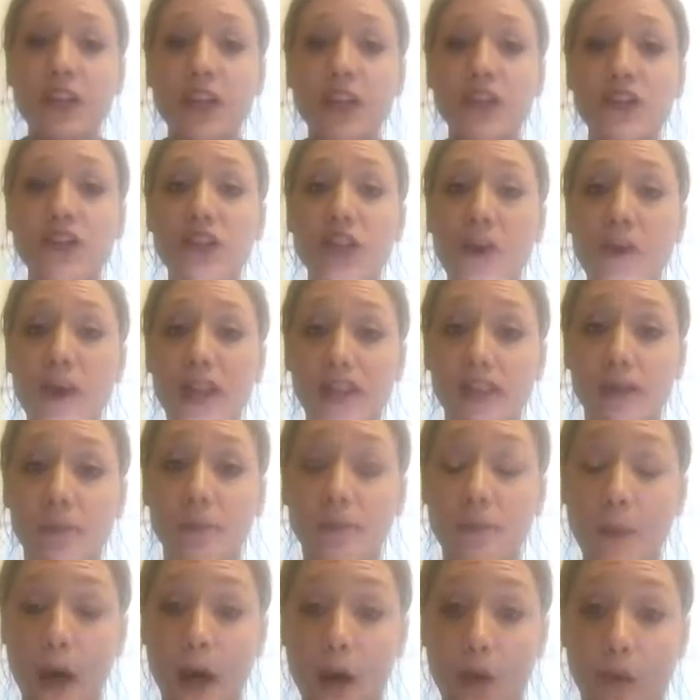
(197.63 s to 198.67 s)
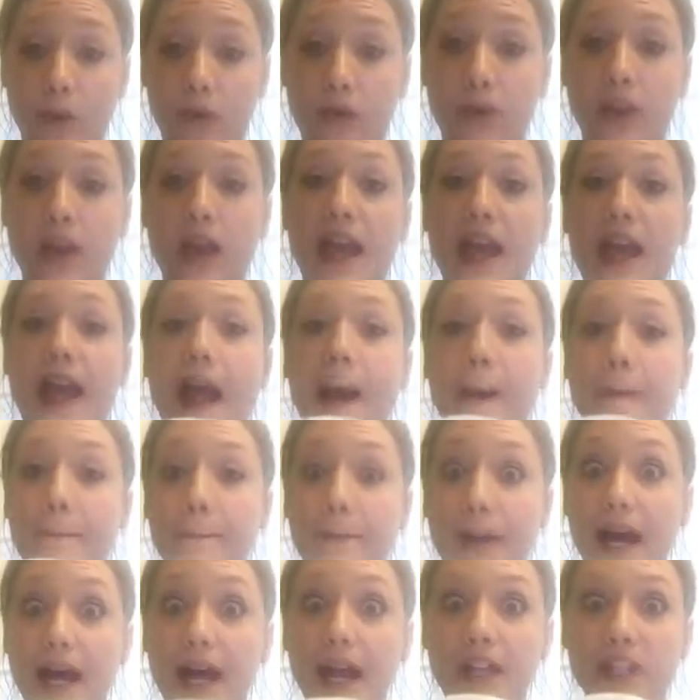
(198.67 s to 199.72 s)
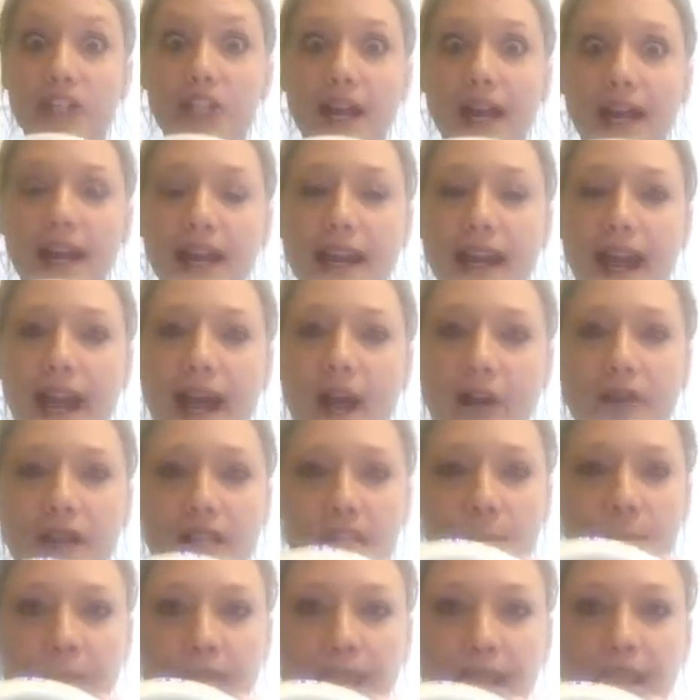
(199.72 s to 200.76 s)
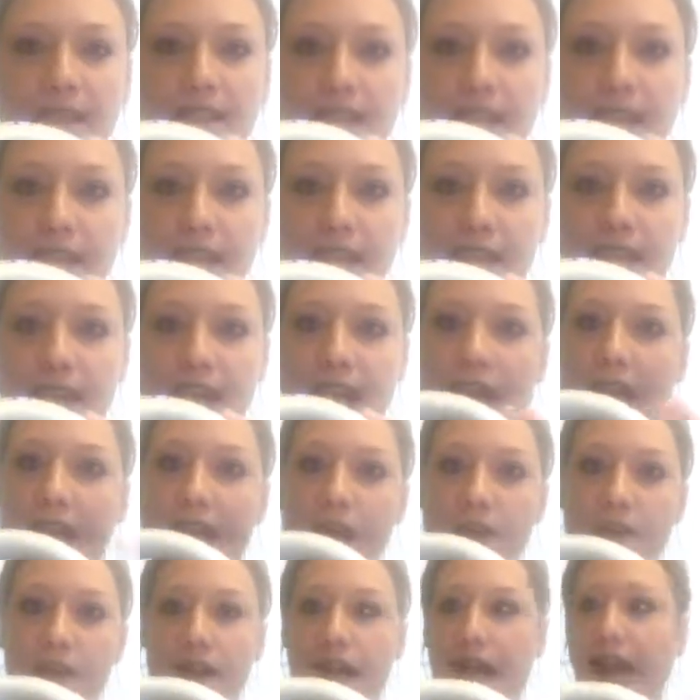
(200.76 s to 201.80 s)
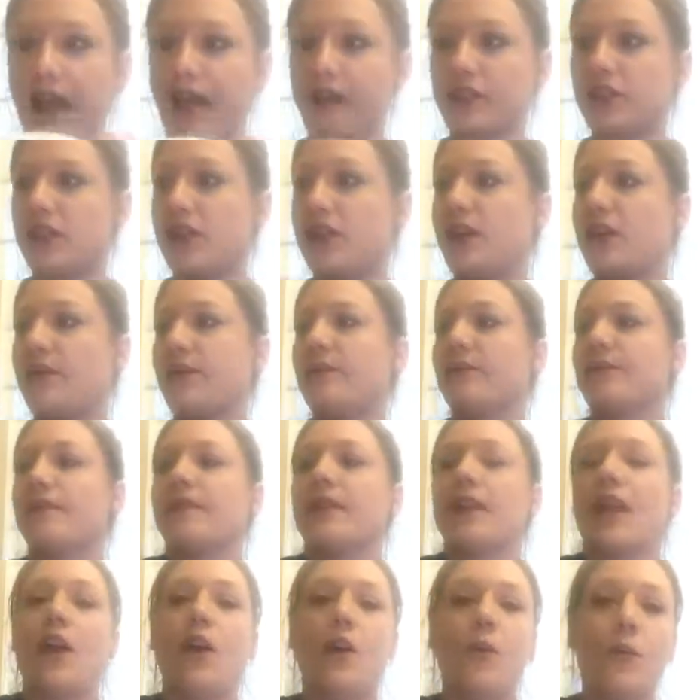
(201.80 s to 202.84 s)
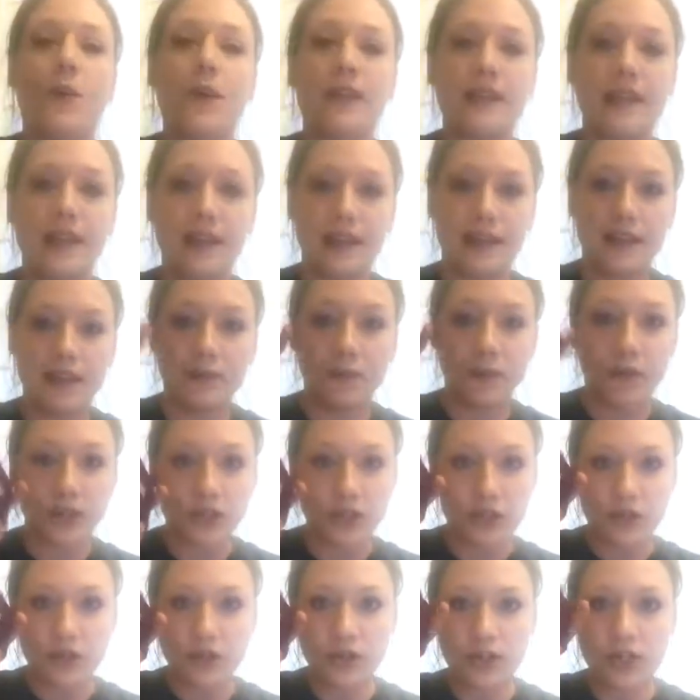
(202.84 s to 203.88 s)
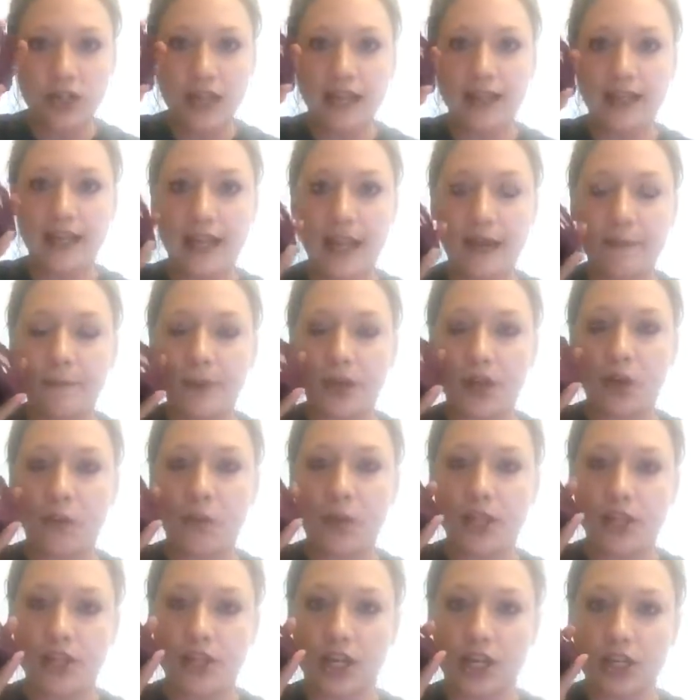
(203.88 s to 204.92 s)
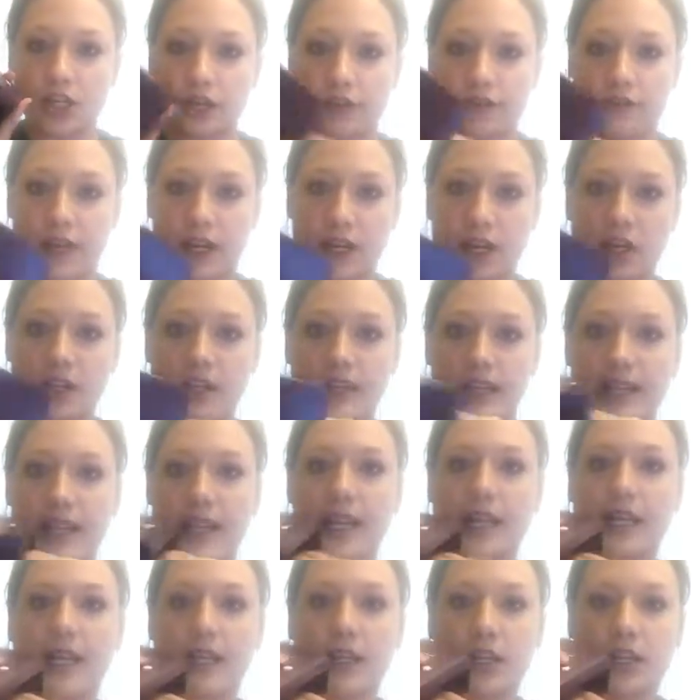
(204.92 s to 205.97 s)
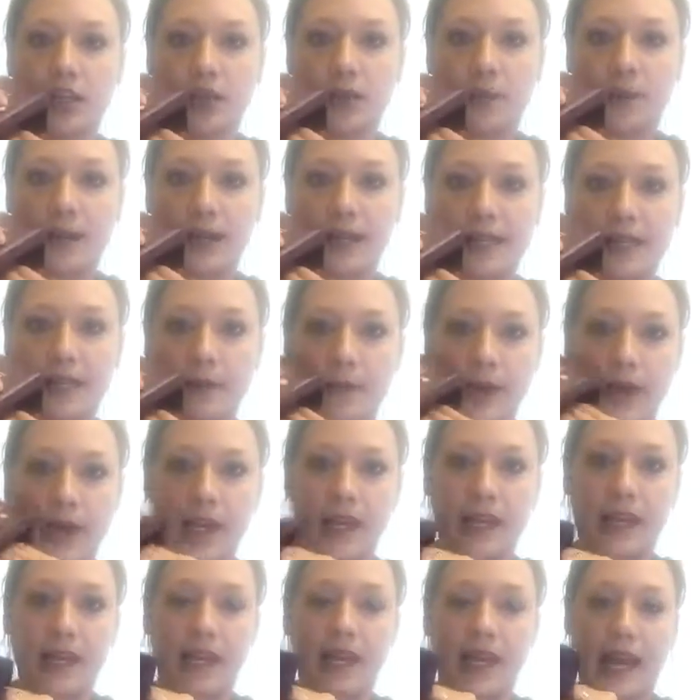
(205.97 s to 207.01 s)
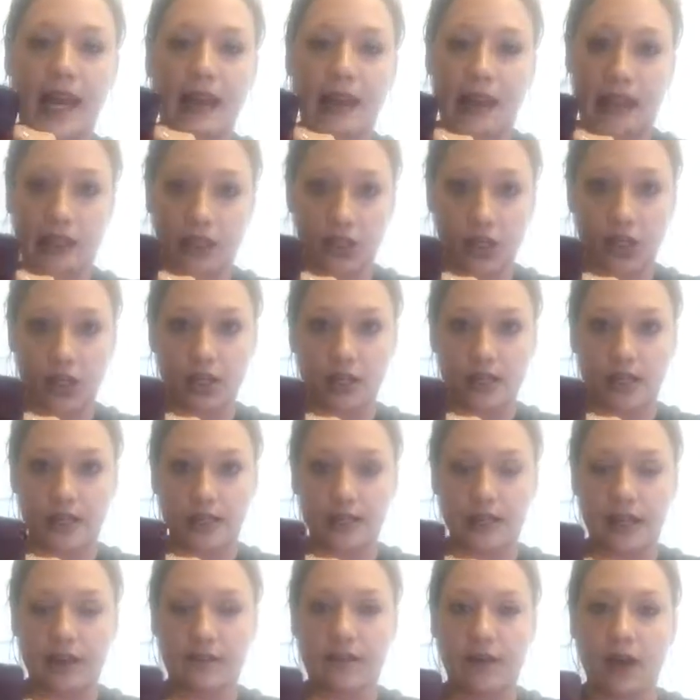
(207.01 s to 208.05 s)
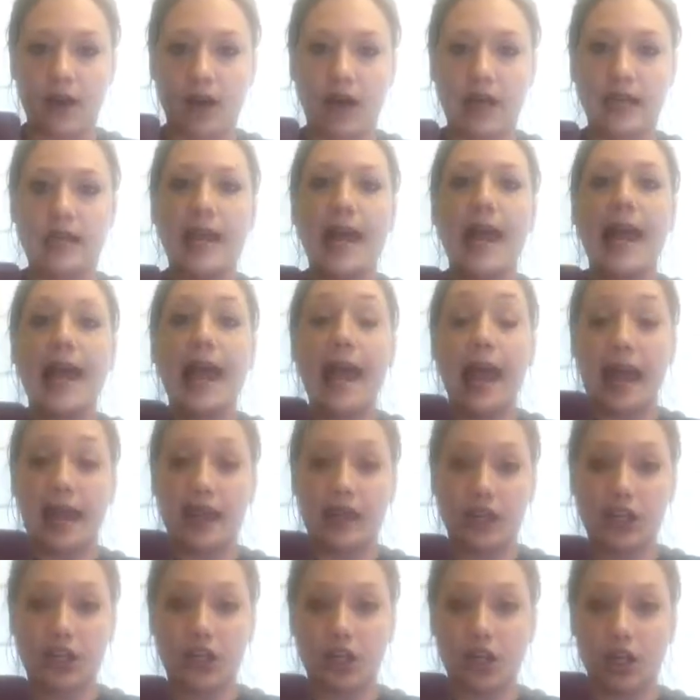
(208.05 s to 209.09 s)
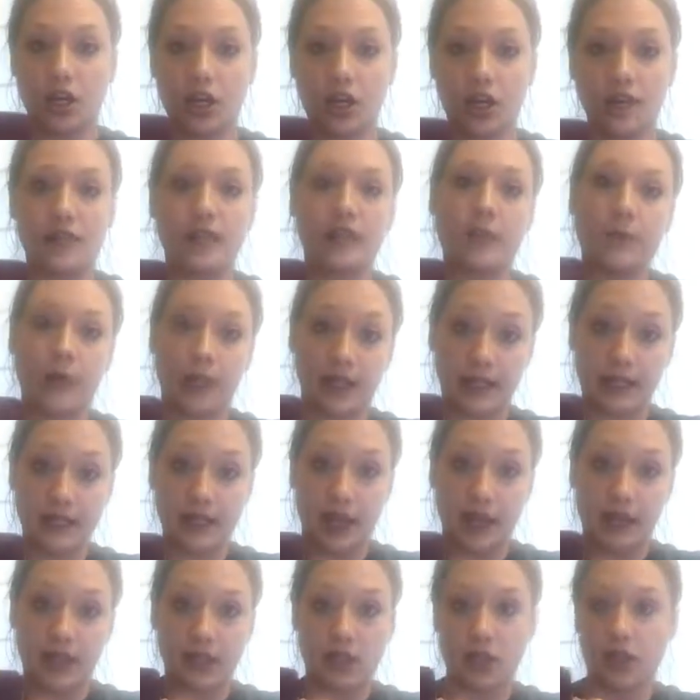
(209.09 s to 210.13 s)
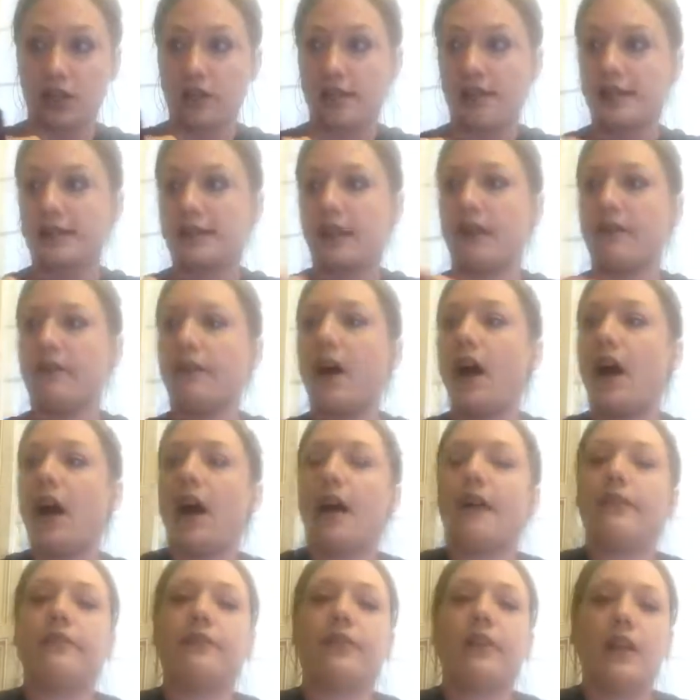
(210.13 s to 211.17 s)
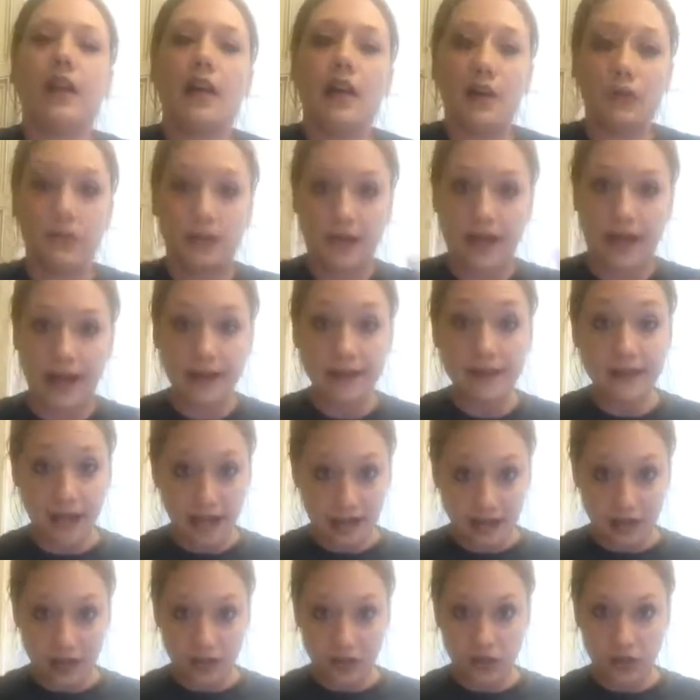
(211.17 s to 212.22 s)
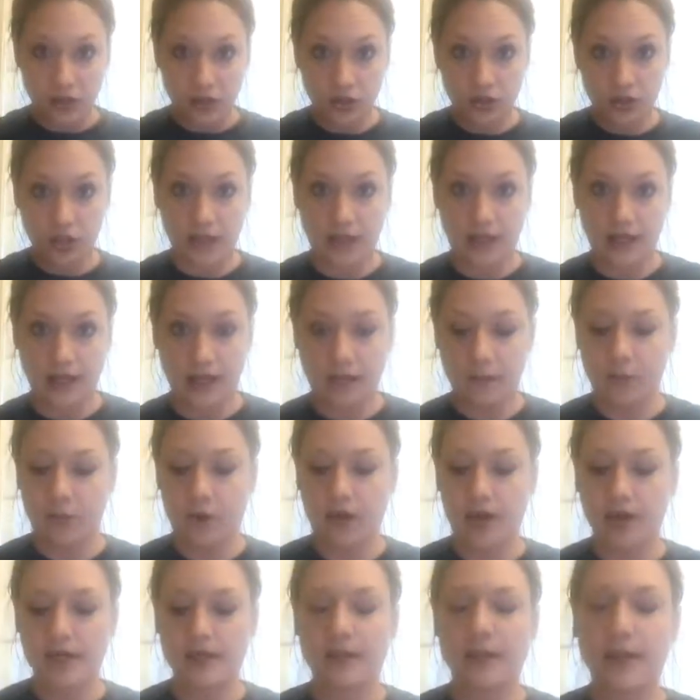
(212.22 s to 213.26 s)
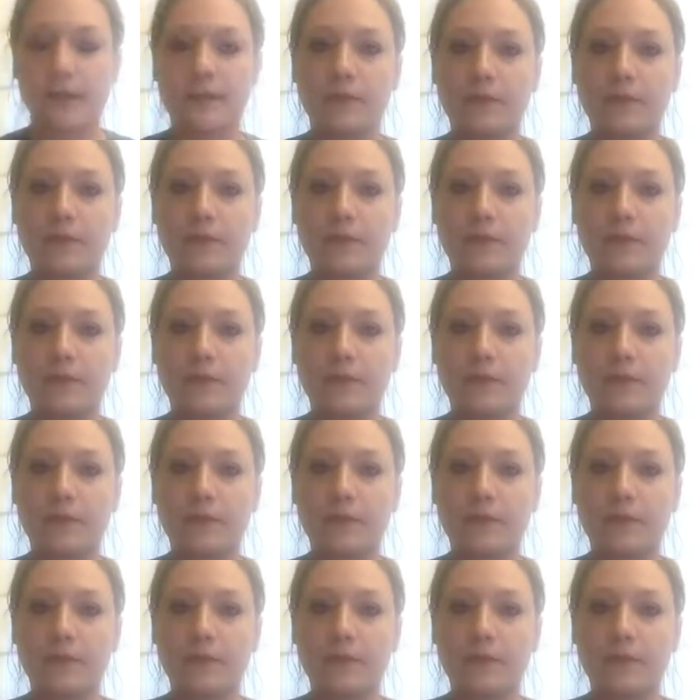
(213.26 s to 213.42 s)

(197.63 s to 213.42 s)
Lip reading: So it's both. But check it out. It's plugged in. I don't have to, with the True Shine lamp, once you get your fingers in, you press the button and then it turns itself on and it cures, and then when it's done, it turns itself off, right? That's how the True Shine lamp works.